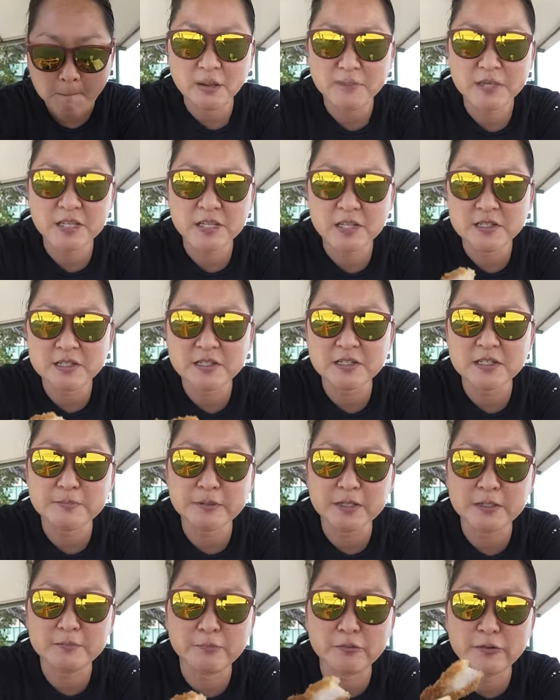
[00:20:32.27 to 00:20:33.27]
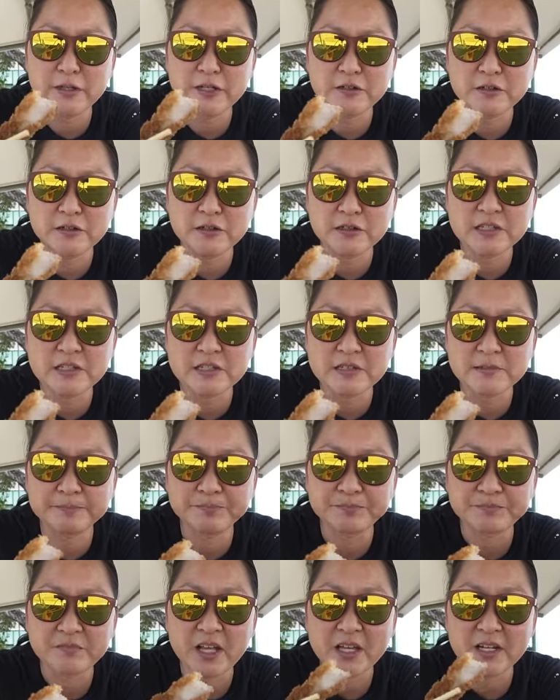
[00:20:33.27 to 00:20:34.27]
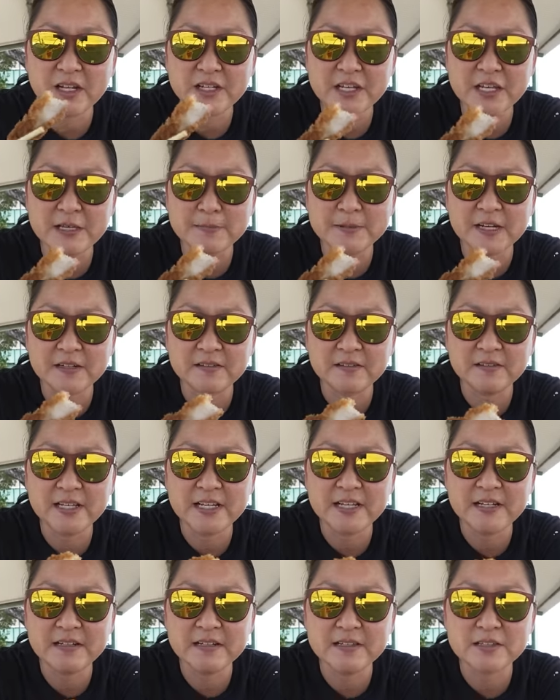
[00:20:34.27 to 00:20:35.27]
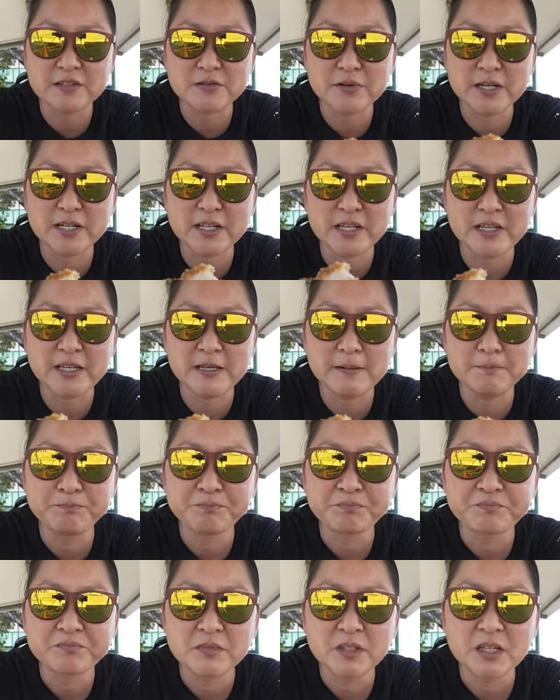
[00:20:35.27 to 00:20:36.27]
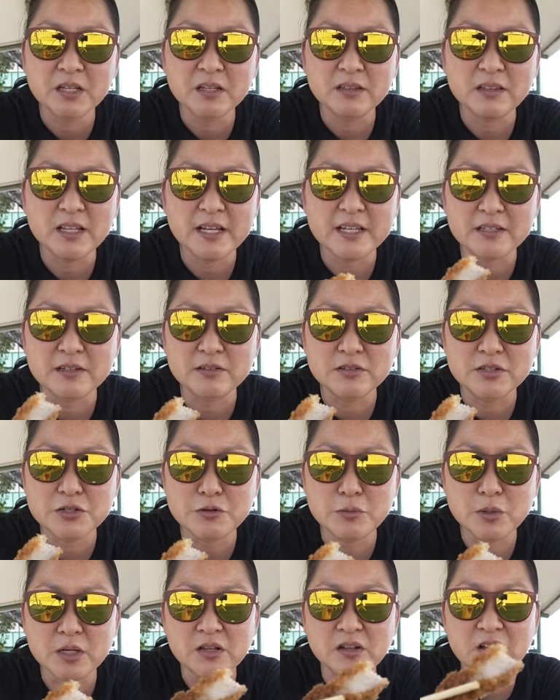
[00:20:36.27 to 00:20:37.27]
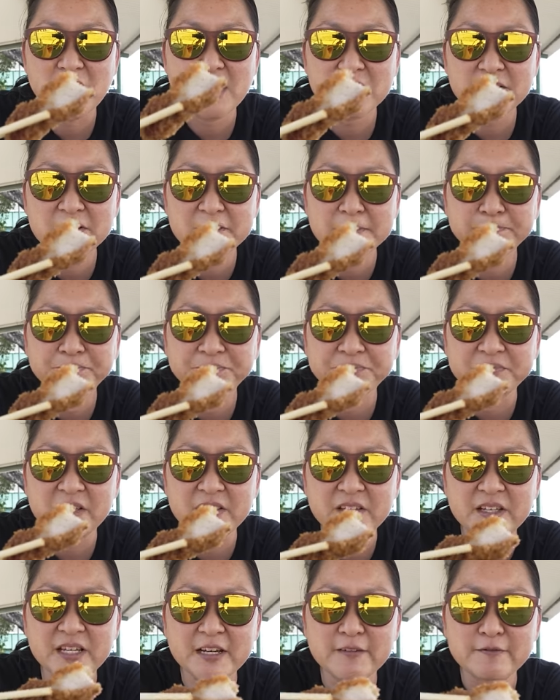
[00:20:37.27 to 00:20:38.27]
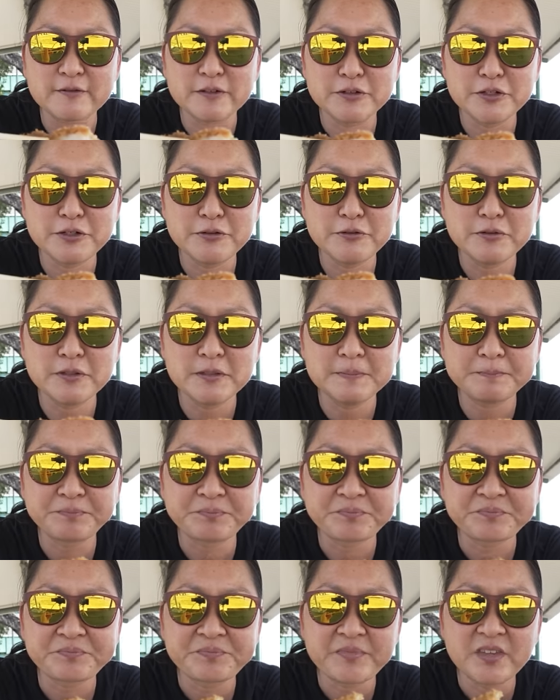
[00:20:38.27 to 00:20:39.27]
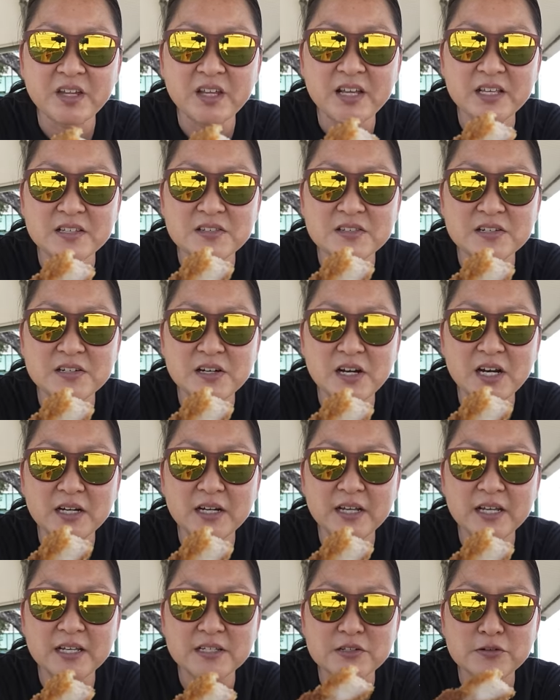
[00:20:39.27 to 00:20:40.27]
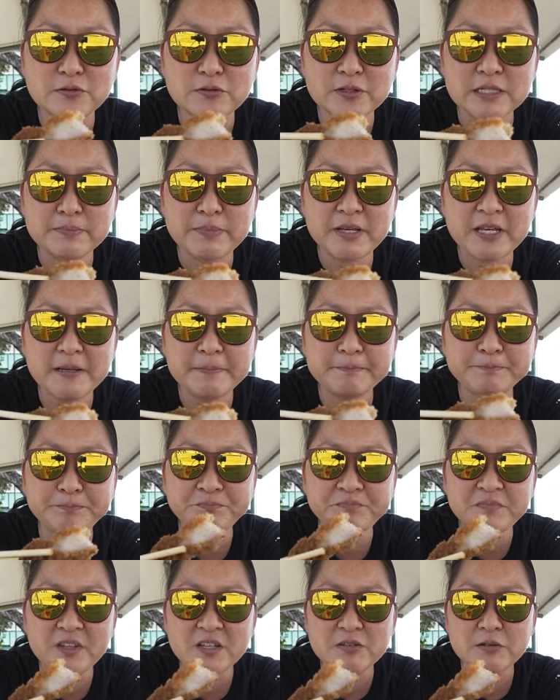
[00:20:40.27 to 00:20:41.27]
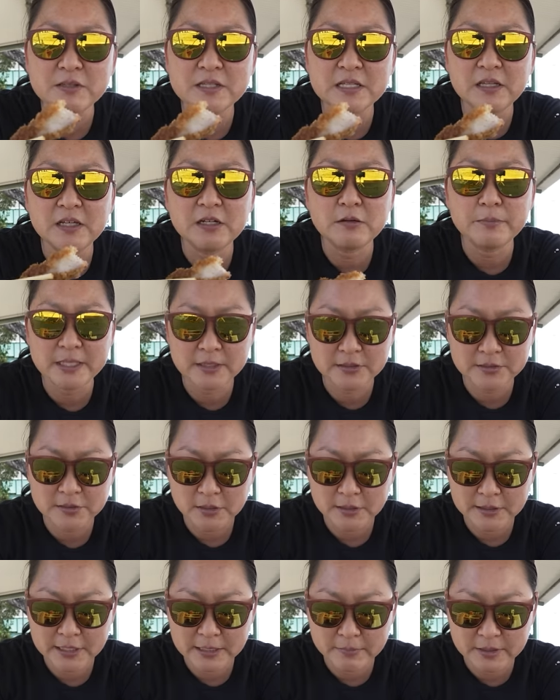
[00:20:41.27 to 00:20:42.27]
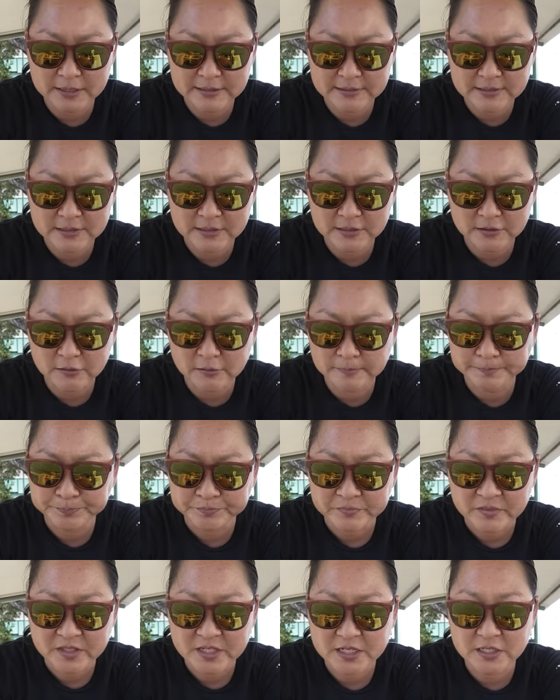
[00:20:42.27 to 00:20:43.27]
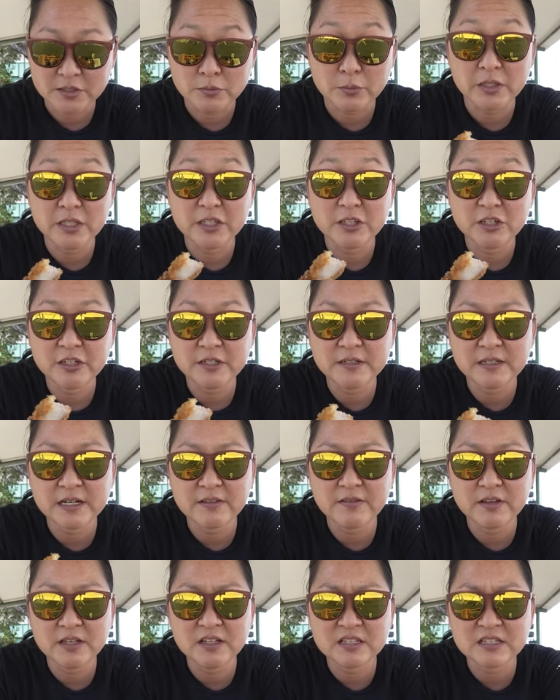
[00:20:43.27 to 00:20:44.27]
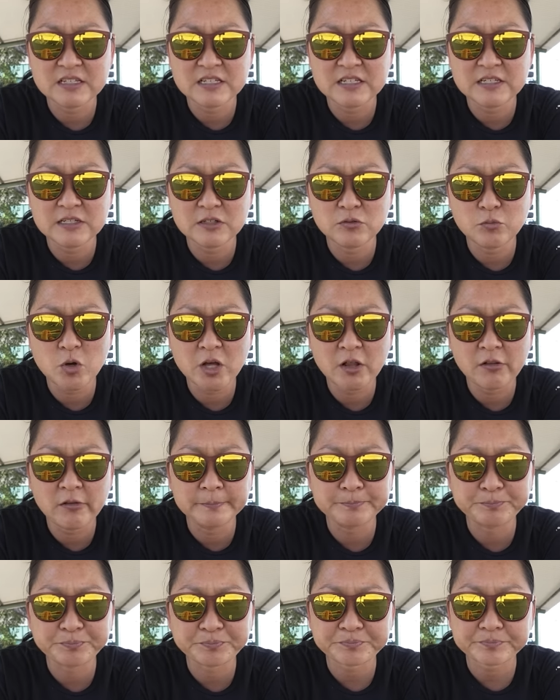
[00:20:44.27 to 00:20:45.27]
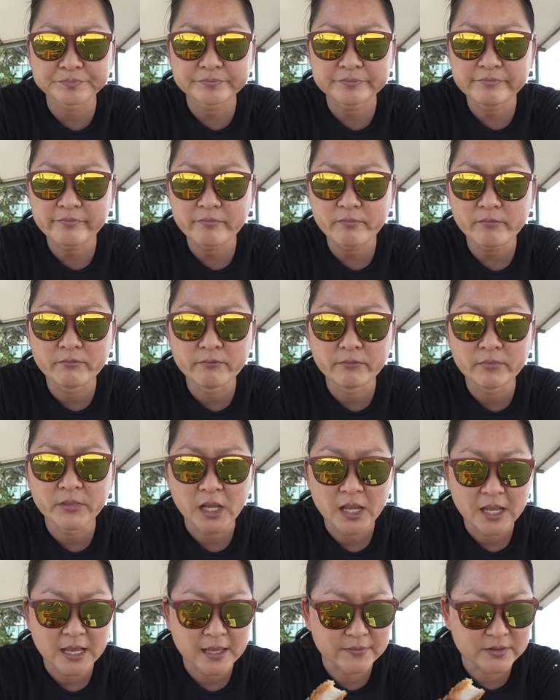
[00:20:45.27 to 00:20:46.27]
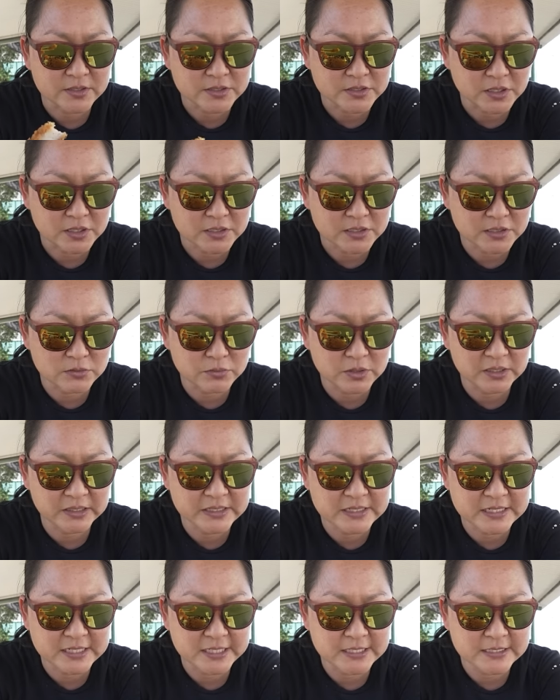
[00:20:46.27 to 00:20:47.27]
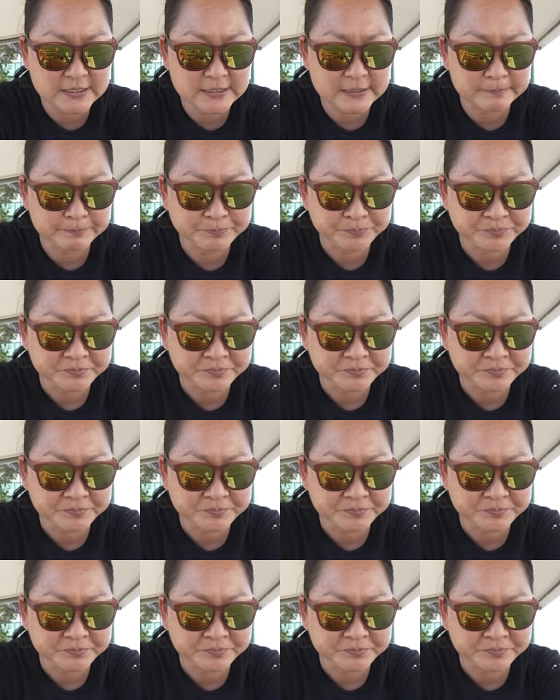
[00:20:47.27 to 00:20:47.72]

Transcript: Because it's been pre-cooked and I came kind of late, it's already like 2 o'clock in the afternoon. It's not as crispy, so it's a little bit soggy, but it still tastes really good. I think it's seasoned well, and the sauce is really nice.